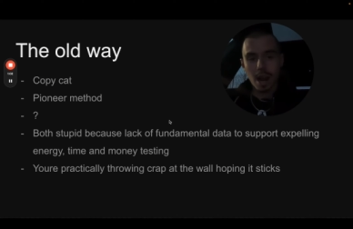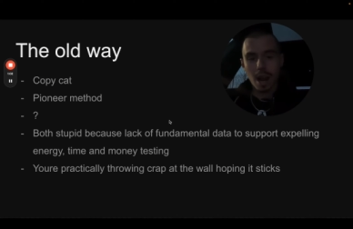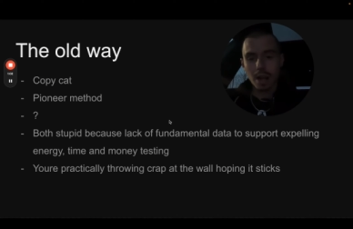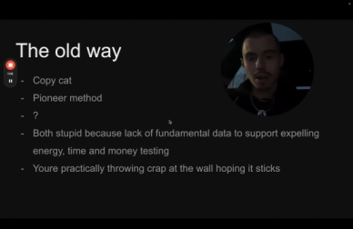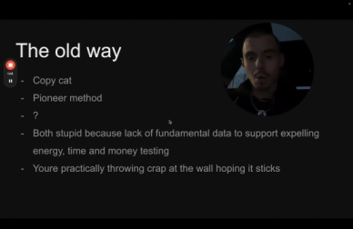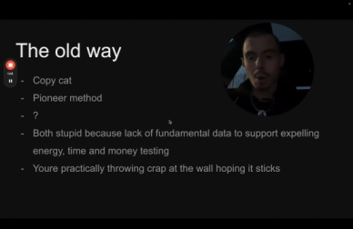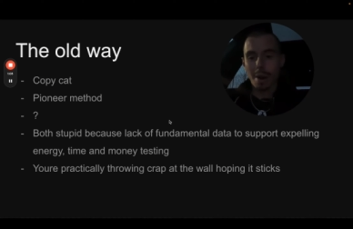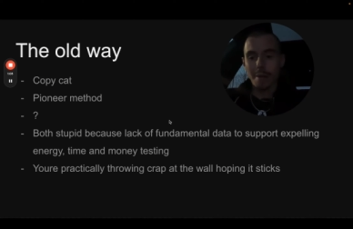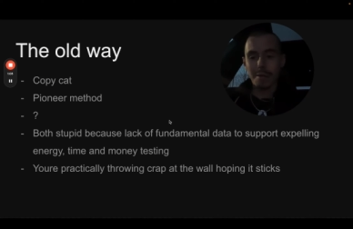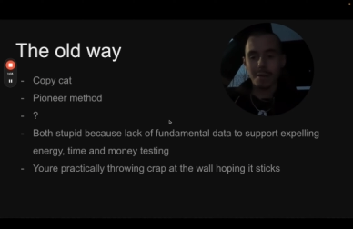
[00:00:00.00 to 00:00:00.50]

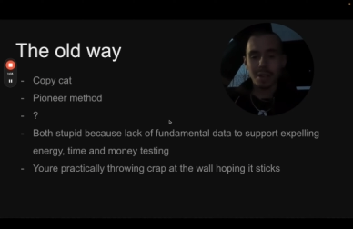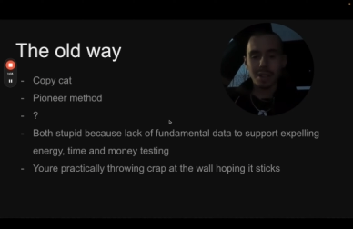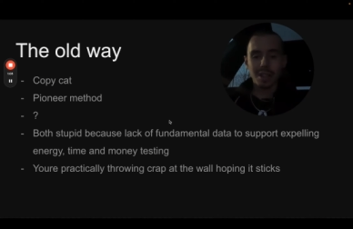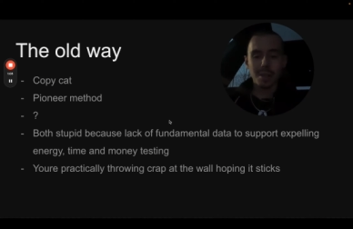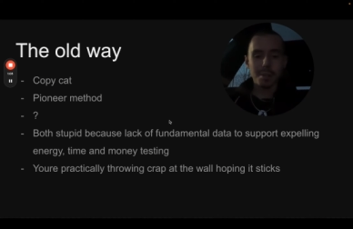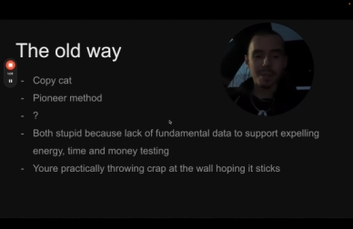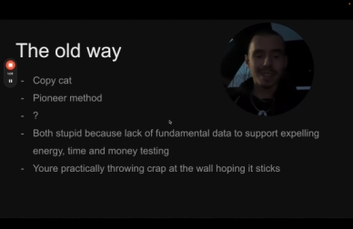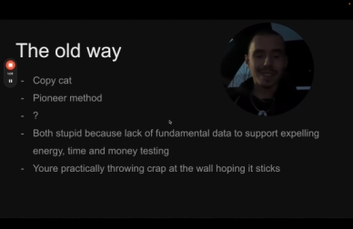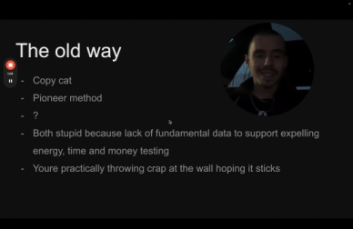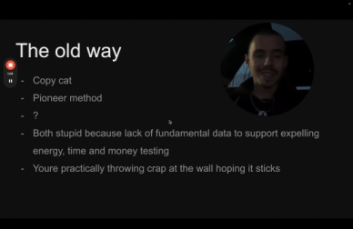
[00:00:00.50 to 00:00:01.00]
Quite frankly,
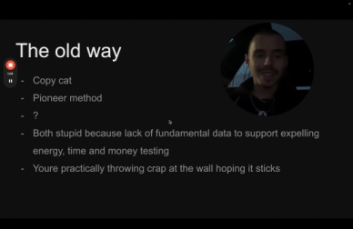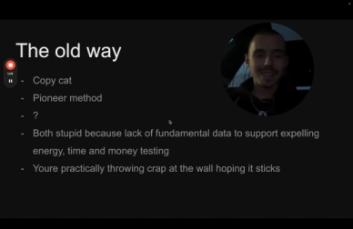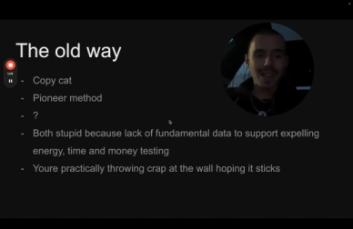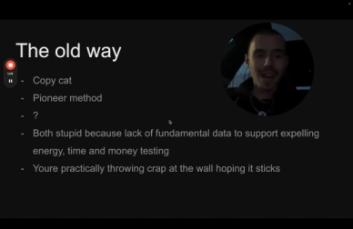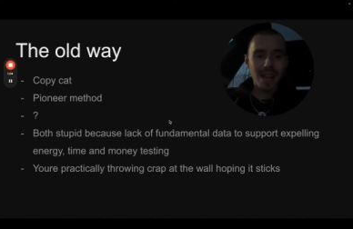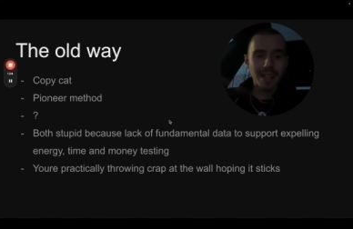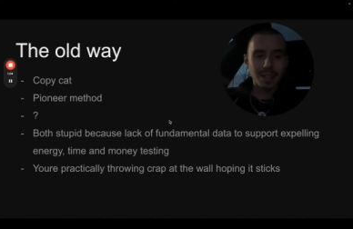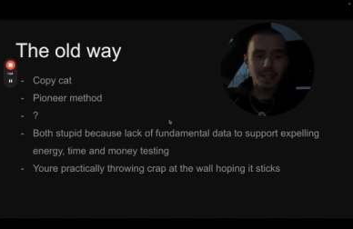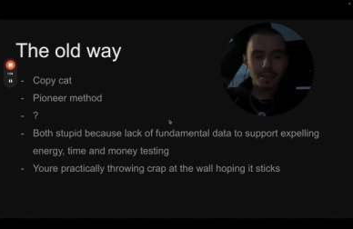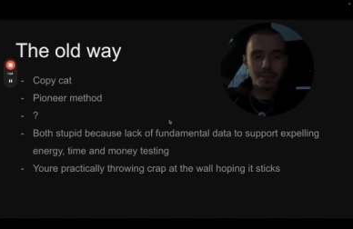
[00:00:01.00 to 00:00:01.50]
because they
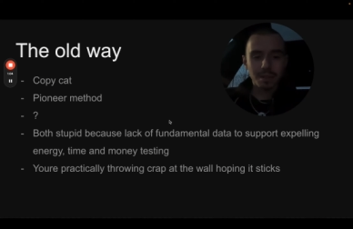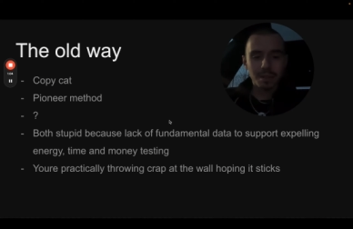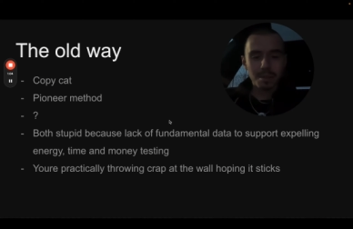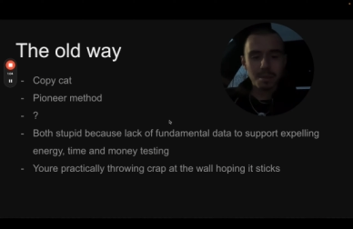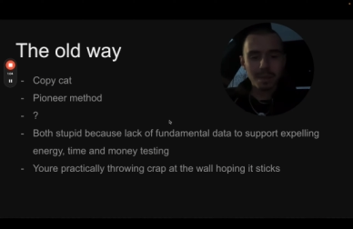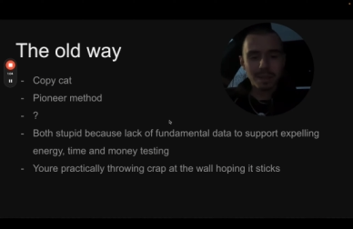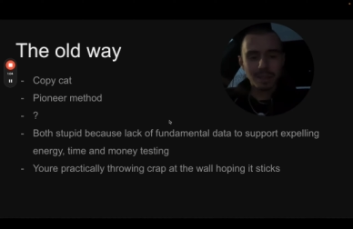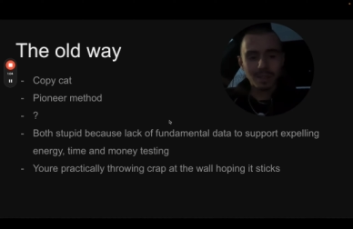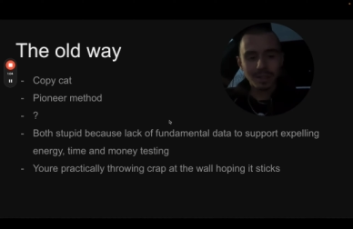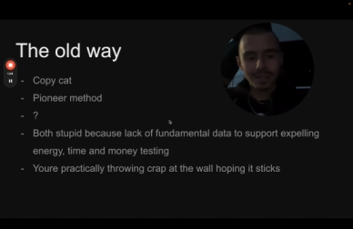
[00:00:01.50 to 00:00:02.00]
lack the
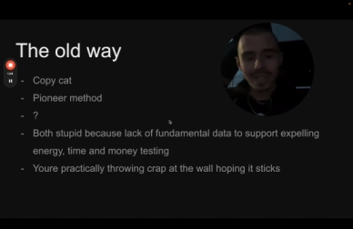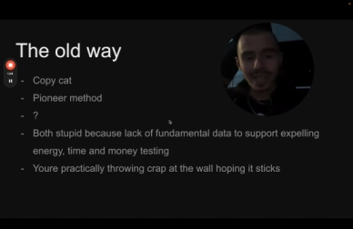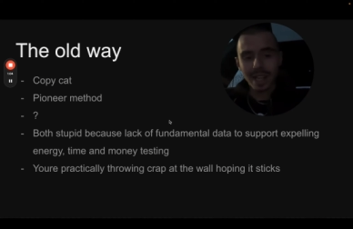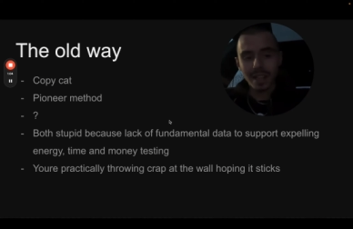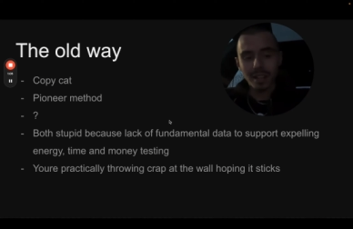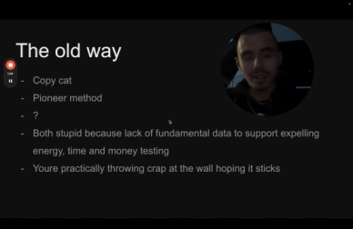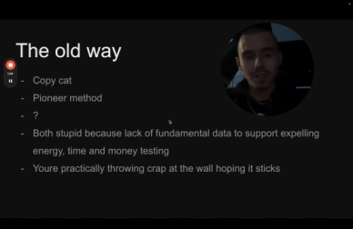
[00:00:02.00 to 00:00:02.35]
fundamental data to